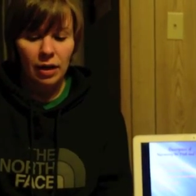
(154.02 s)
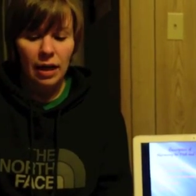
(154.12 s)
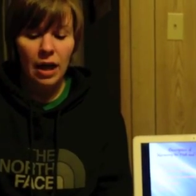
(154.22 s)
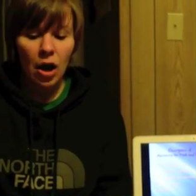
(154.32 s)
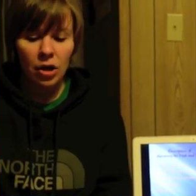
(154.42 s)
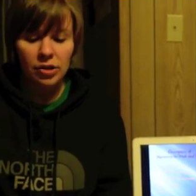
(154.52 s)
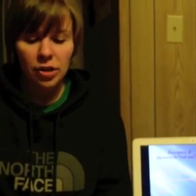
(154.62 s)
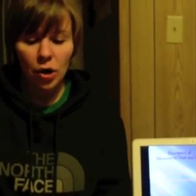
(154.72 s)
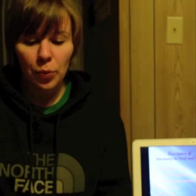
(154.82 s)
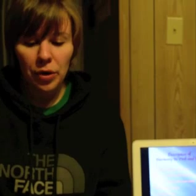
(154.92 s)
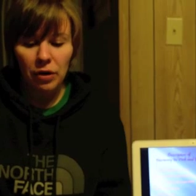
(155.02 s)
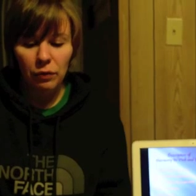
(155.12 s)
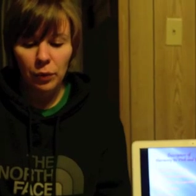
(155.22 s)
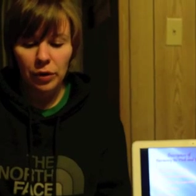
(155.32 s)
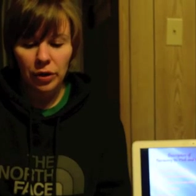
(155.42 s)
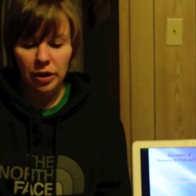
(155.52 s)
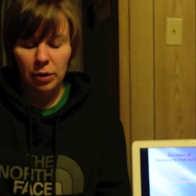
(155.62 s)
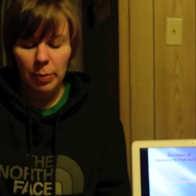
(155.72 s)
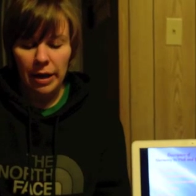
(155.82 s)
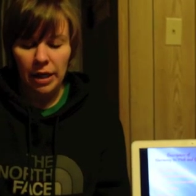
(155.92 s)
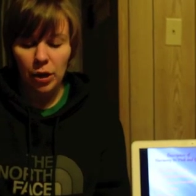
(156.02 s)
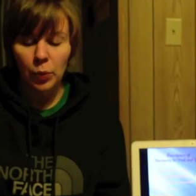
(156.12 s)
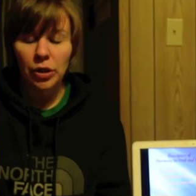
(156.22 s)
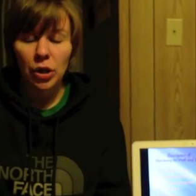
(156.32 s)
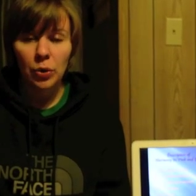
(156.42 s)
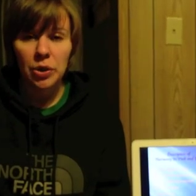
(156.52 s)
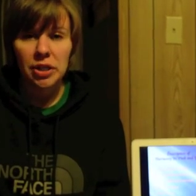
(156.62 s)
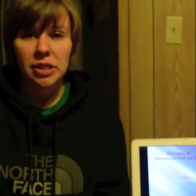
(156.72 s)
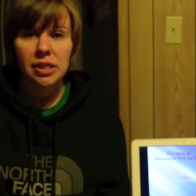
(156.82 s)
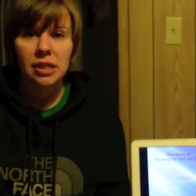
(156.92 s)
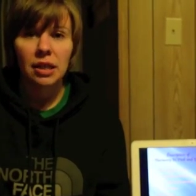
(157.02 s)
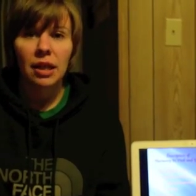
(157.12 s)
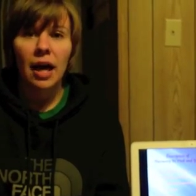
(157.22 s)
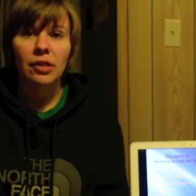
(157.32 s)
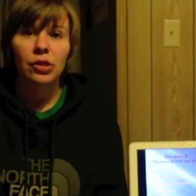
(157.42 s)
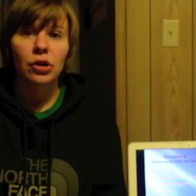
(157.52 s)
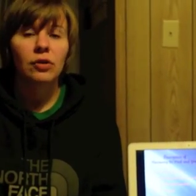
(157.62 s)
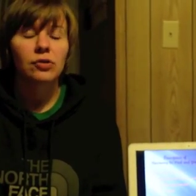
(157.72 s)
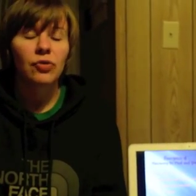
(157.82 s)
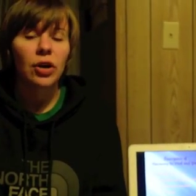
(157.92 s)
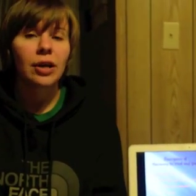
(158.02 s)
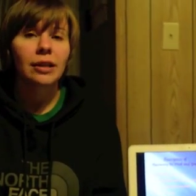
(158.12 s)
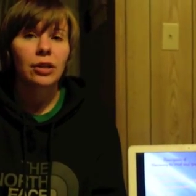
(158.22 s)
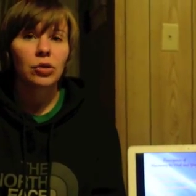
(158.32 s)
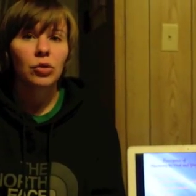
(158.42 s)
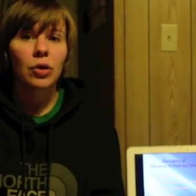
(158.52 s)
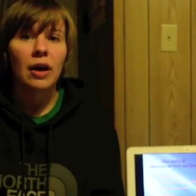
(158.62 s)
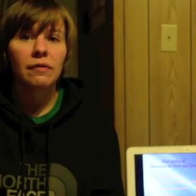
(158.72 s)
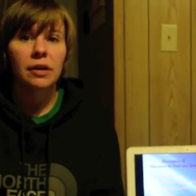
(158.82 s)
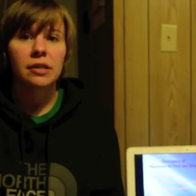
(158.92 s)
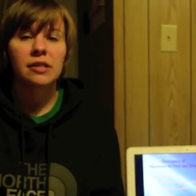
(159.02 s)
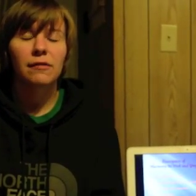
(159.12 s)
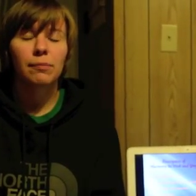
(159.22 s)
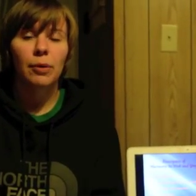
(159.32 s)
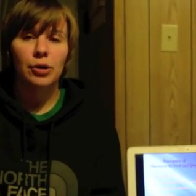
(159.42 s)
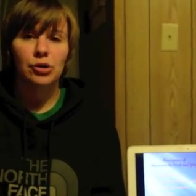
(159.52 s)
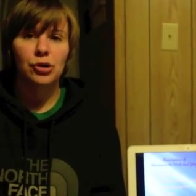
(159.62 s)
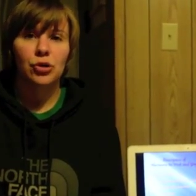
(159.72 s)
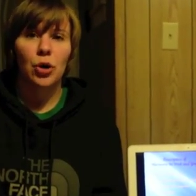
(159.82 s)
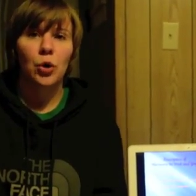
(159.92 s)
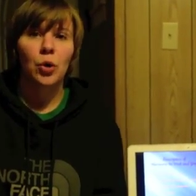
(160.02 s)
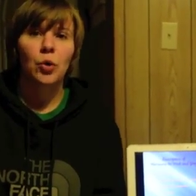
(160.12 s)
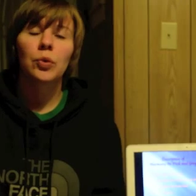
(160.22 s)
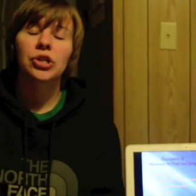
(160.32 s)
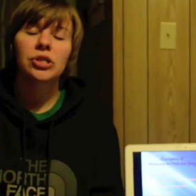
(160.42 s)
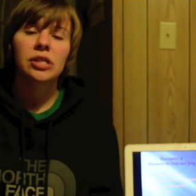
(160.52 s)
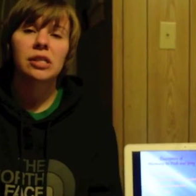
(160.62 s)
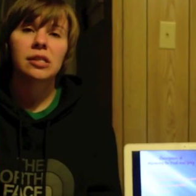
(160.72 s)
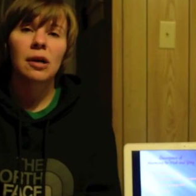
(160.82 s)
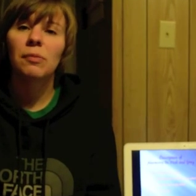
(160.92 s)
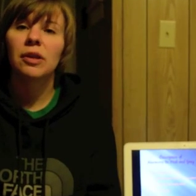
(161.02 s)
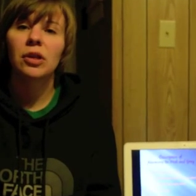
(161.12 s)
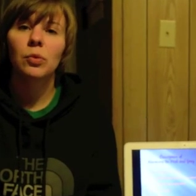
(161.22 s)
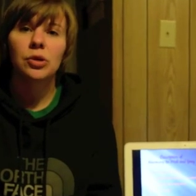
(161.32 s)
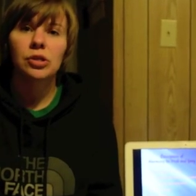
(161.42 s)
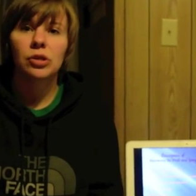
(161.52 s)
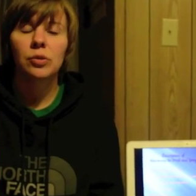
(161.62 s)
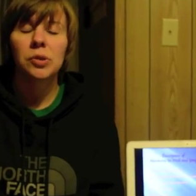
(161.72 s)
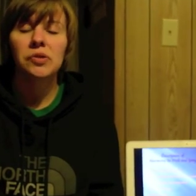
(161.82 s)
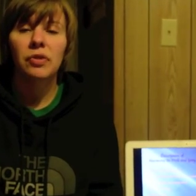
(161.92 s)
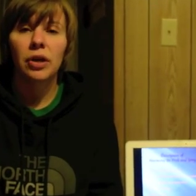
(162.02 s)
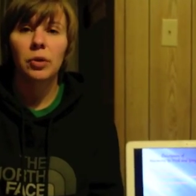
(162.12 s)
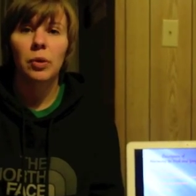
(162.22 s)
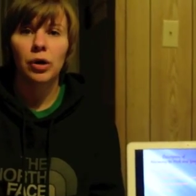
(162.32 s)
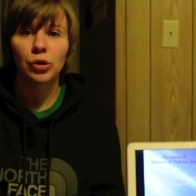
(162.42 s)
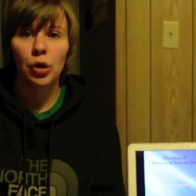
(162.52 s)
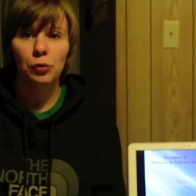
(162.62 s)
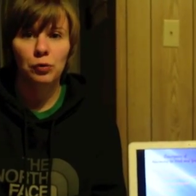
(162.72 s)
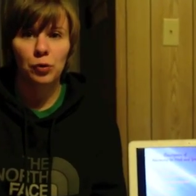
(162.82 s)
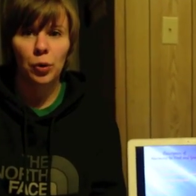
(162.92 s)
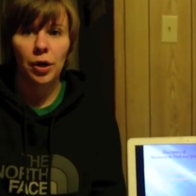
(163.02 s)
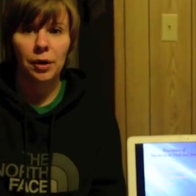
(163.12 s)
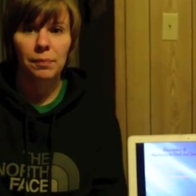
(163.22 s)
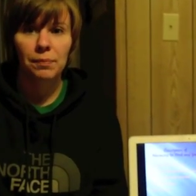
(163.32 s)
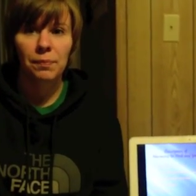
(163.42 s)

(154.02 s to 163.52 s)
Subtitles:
And also, whenever we look at the painting, we notice that there's very little evidence of brushstroke, which this is something that Whistler was very well known for.